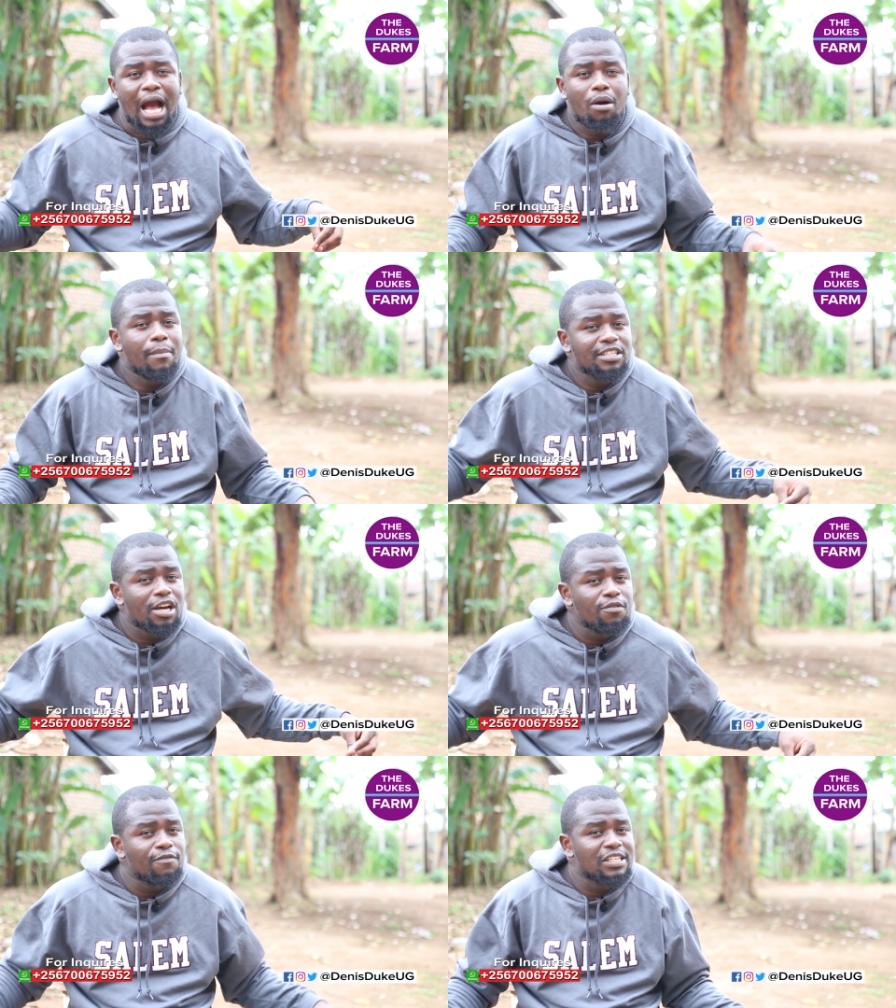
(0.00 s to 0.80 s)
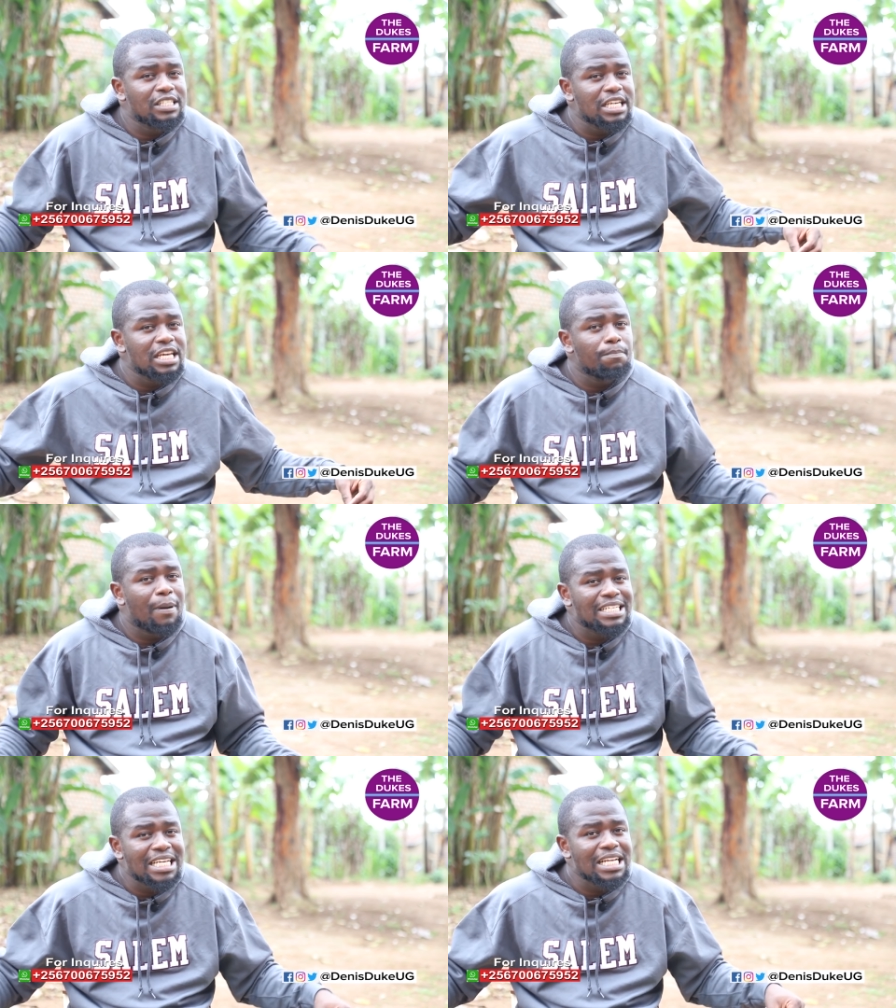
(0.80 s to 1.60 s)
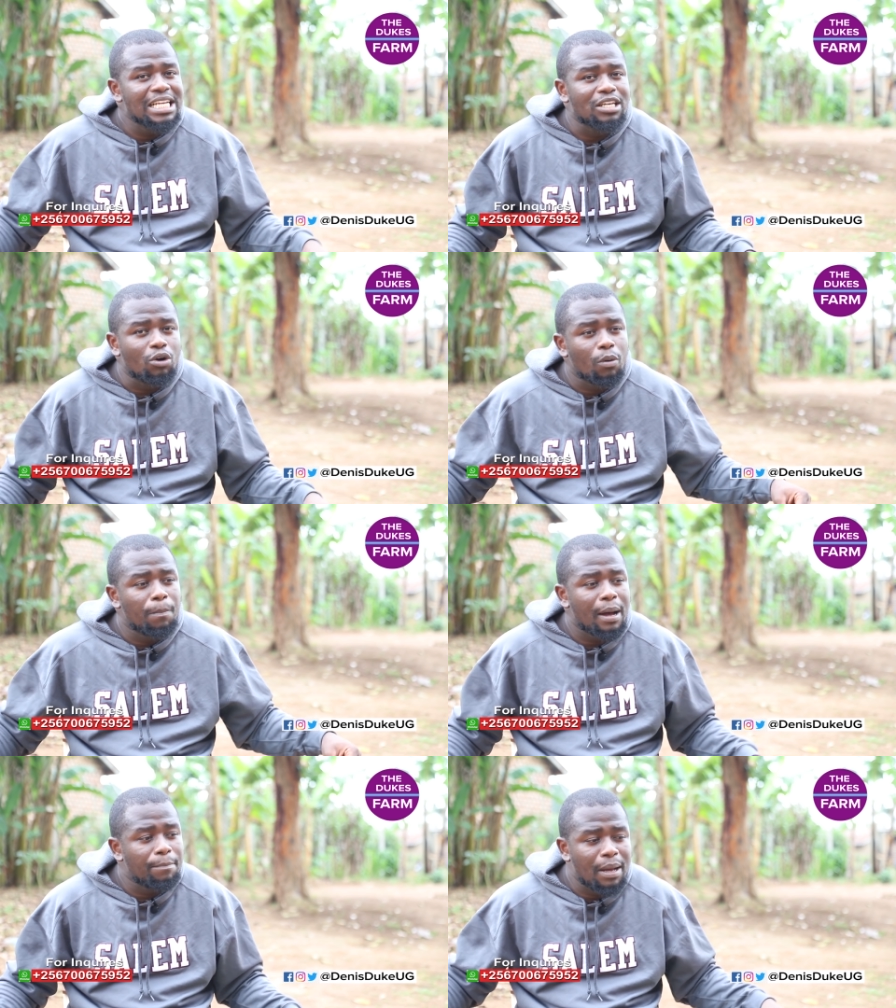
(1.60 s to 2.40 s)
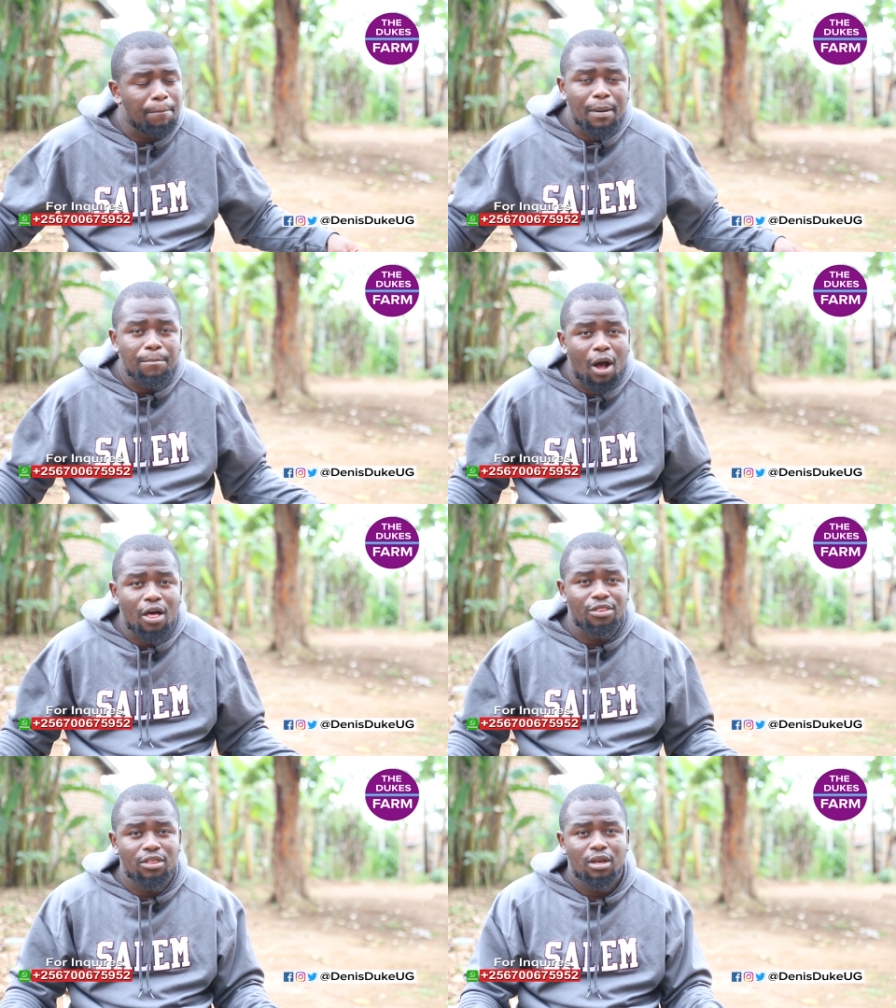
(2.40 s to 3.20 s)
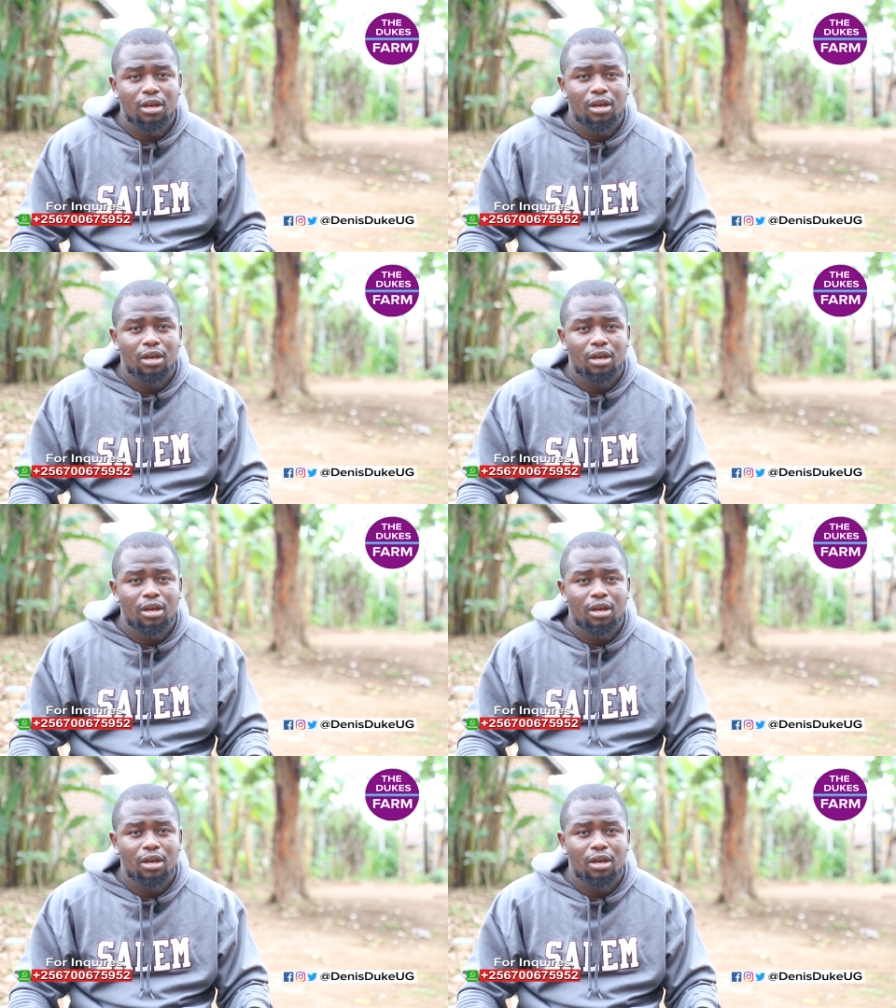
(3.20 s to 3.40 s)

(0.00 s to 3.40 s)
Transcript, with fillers: How much are you investing in per daily or per, per, per month?